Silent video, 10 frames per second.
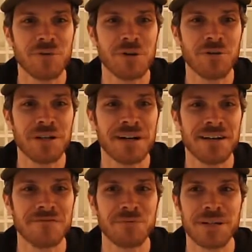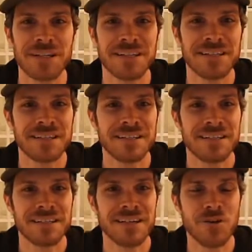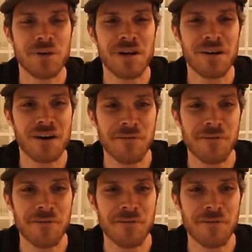go live. But here we are.